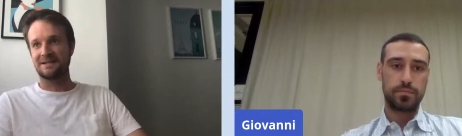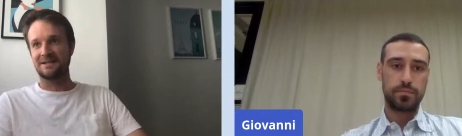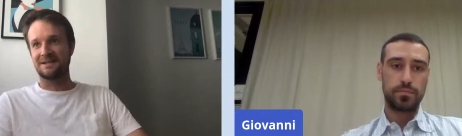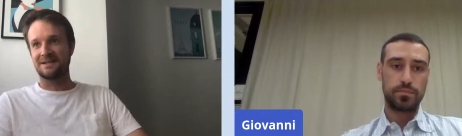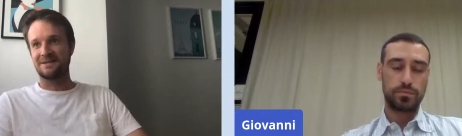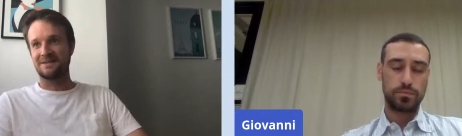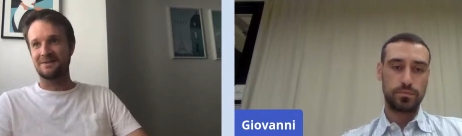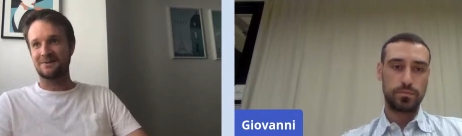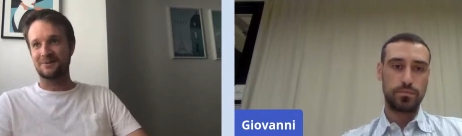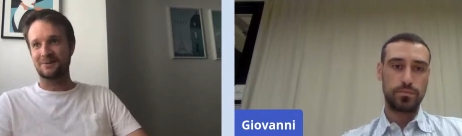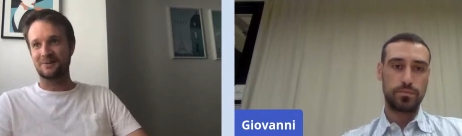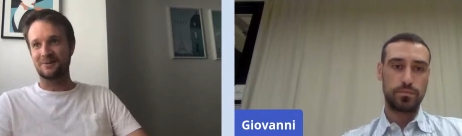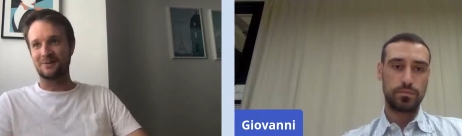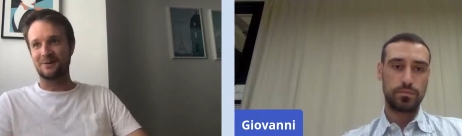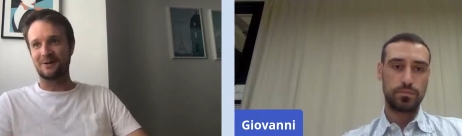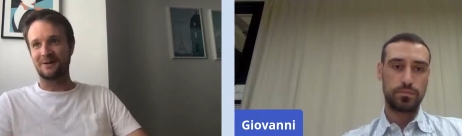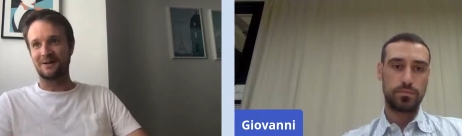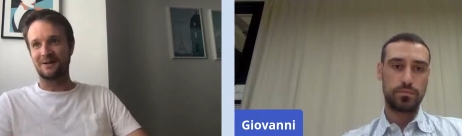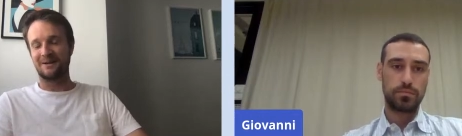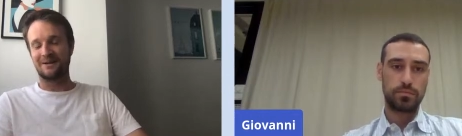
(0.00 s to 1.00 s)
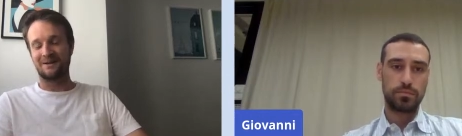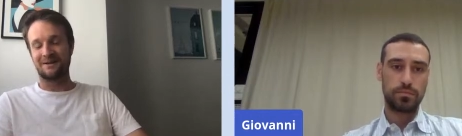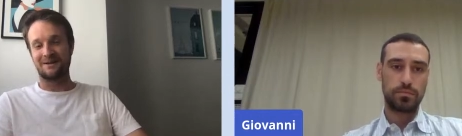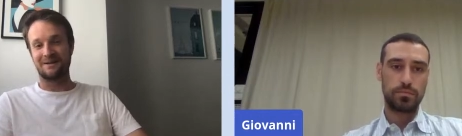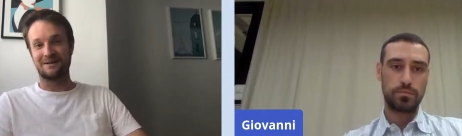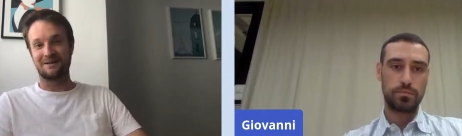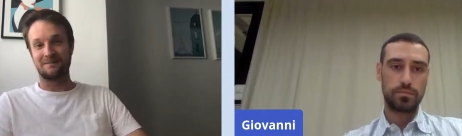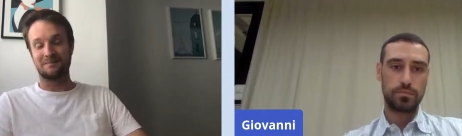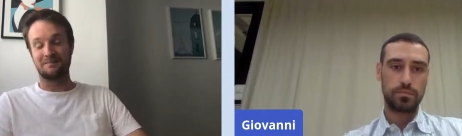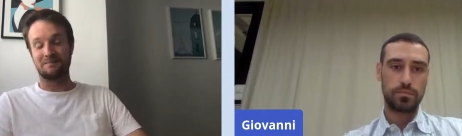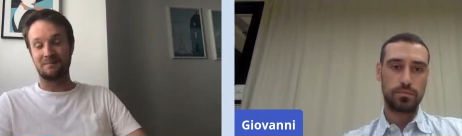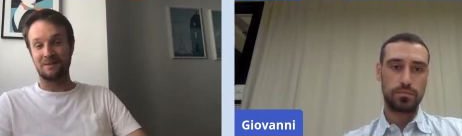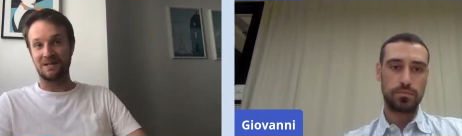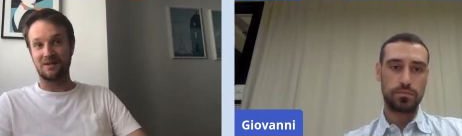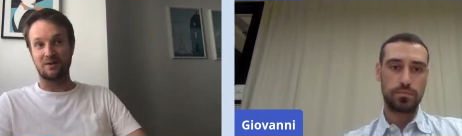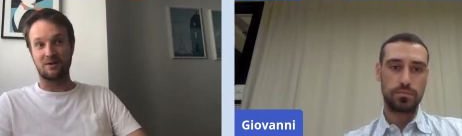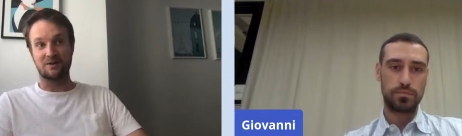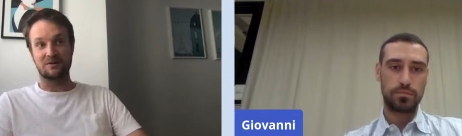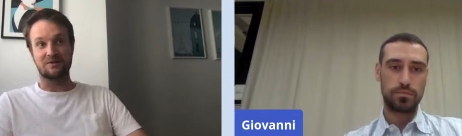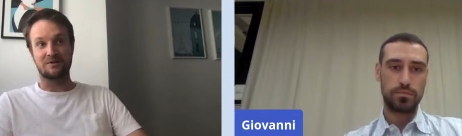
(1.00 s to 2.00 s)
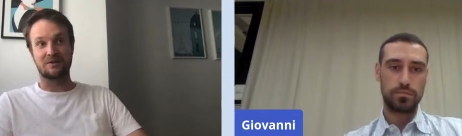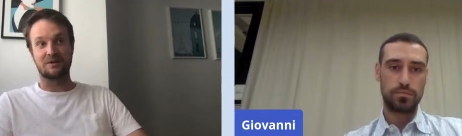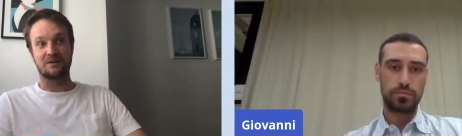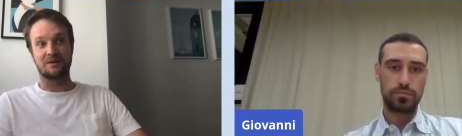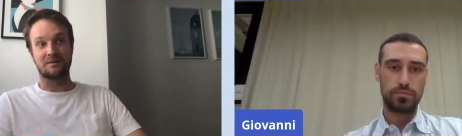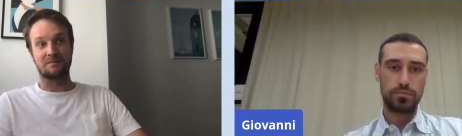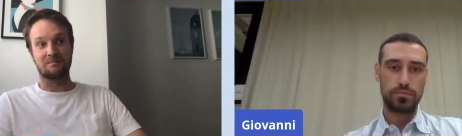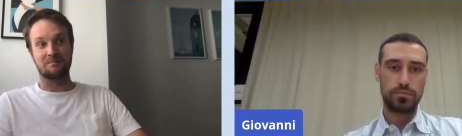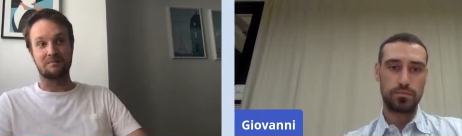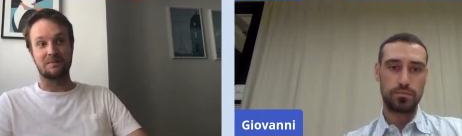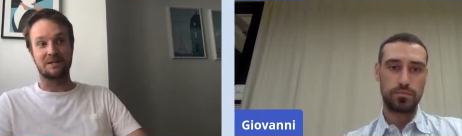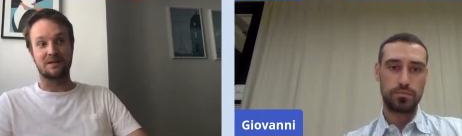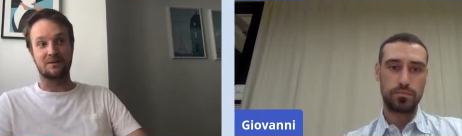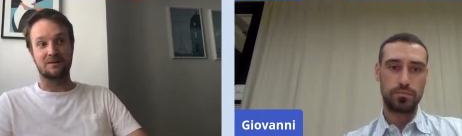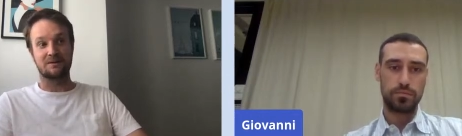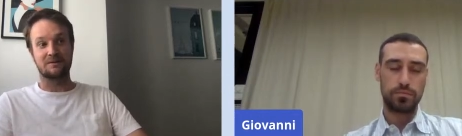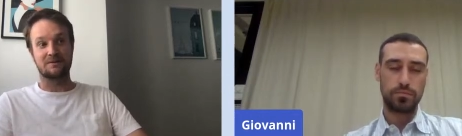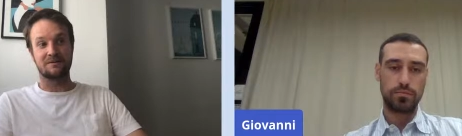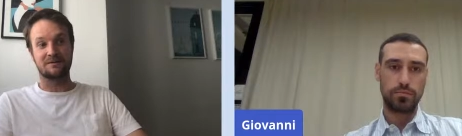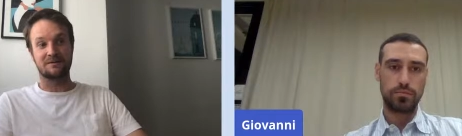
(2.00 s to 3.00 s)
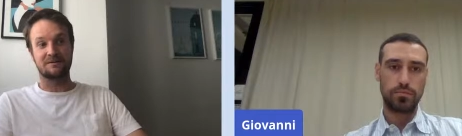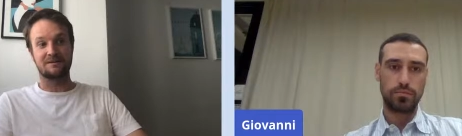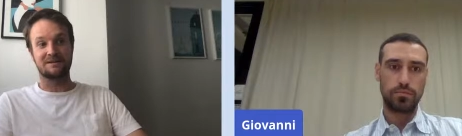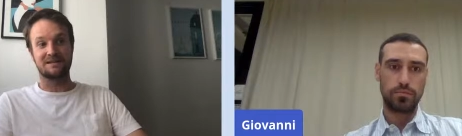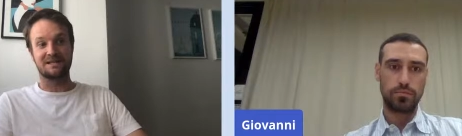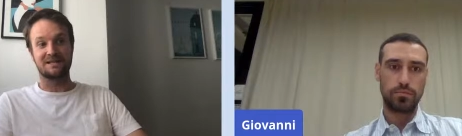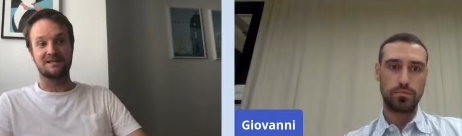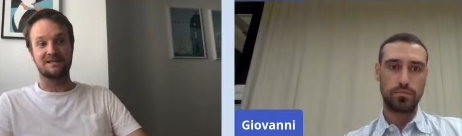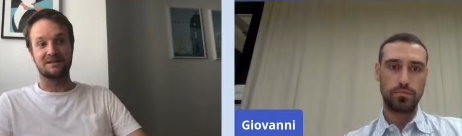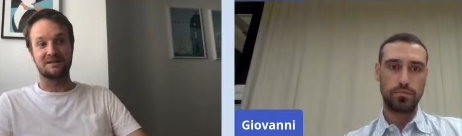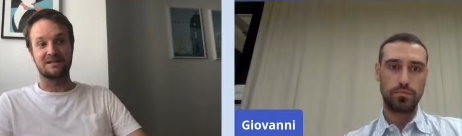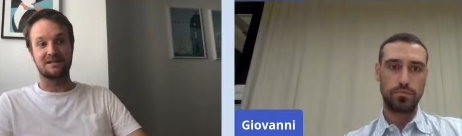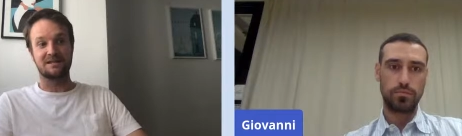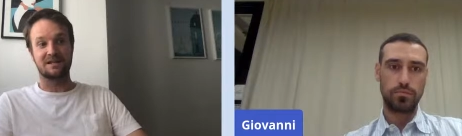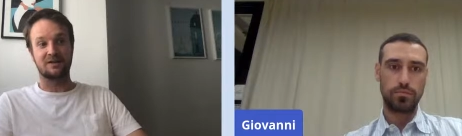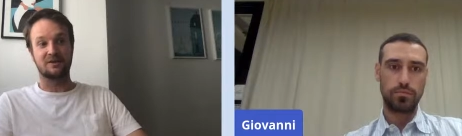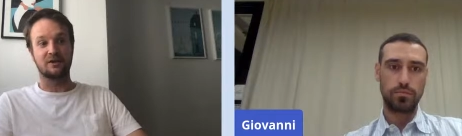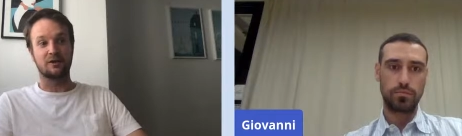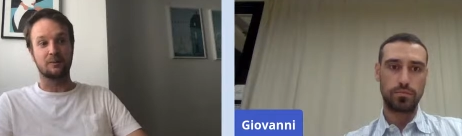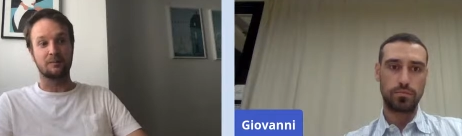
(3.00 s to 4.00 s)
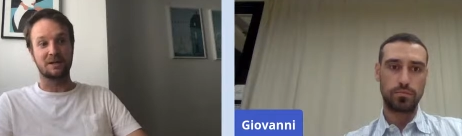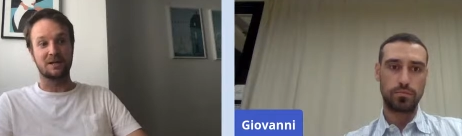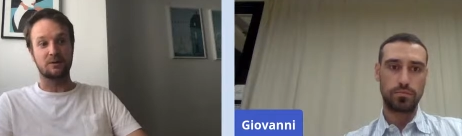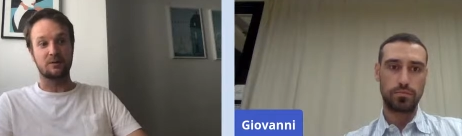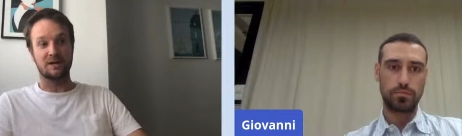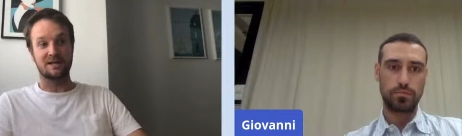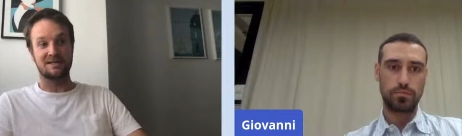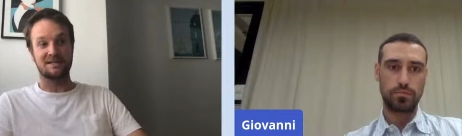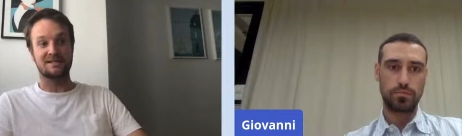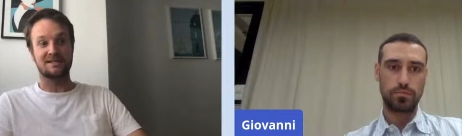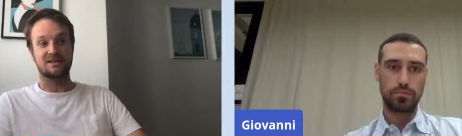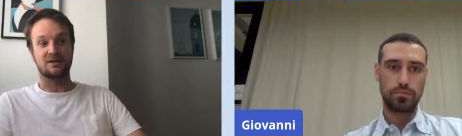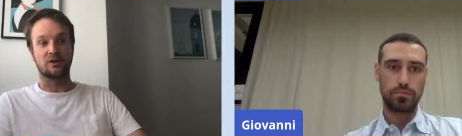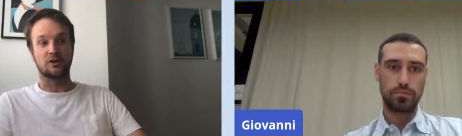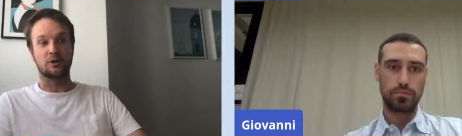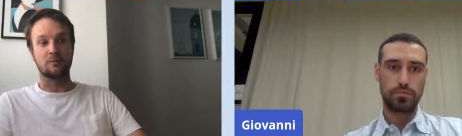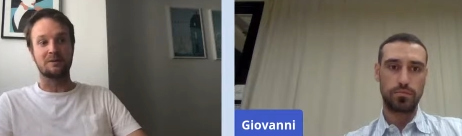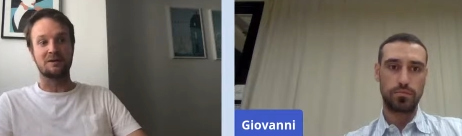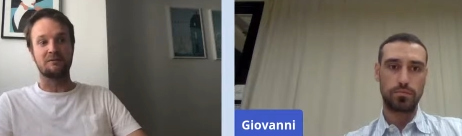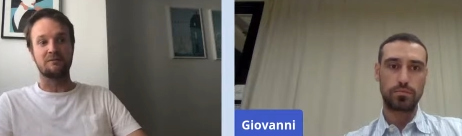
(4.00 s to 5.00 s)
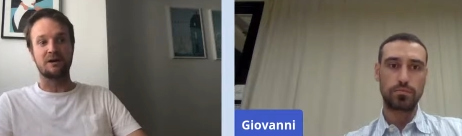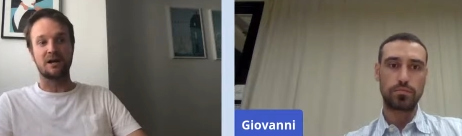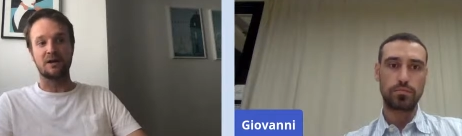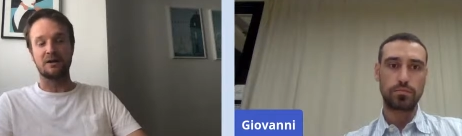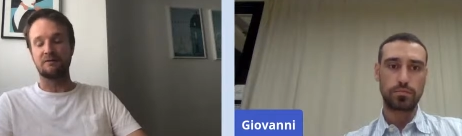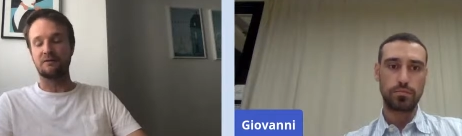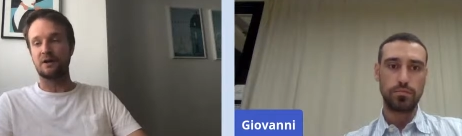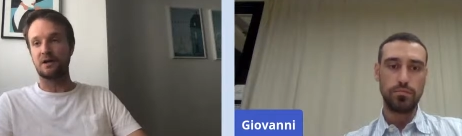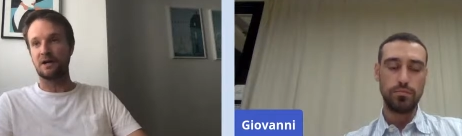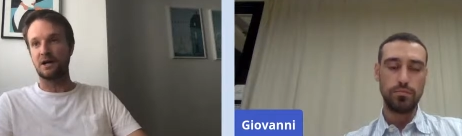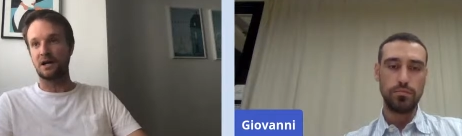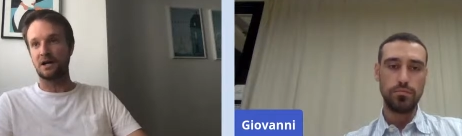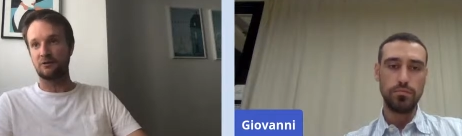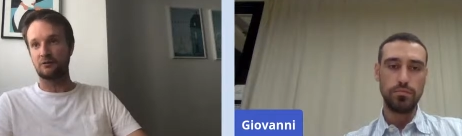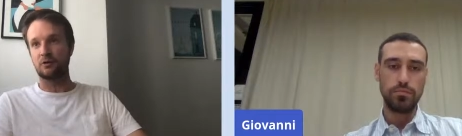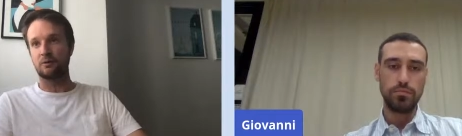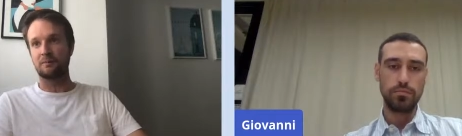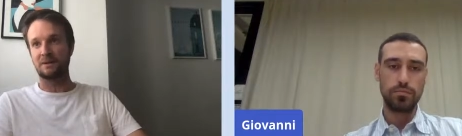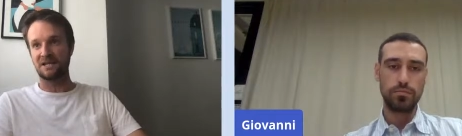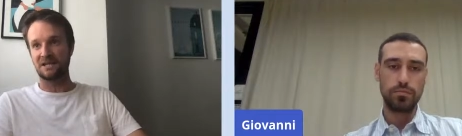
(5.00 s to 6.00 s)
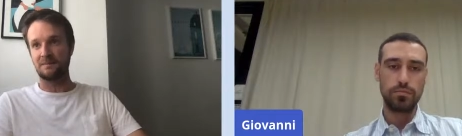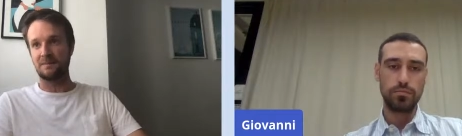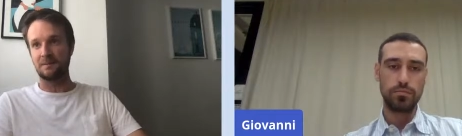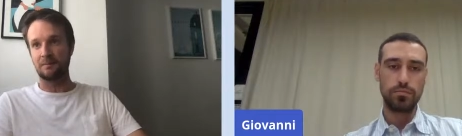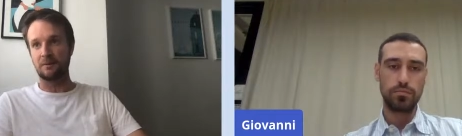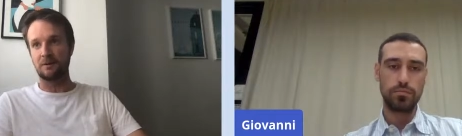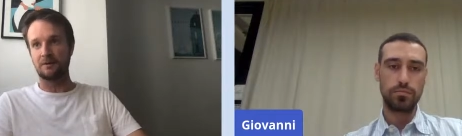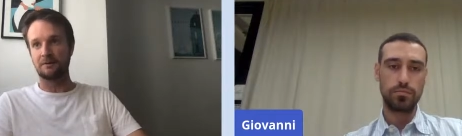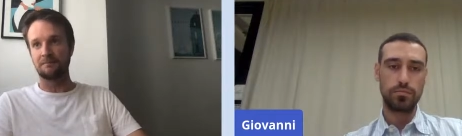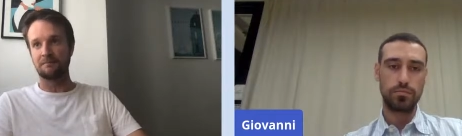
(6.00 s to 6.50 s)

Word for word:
Speaker 1: So uh, because um, because uh, this, uh, this economic crisis is going to be very, very hard for many people.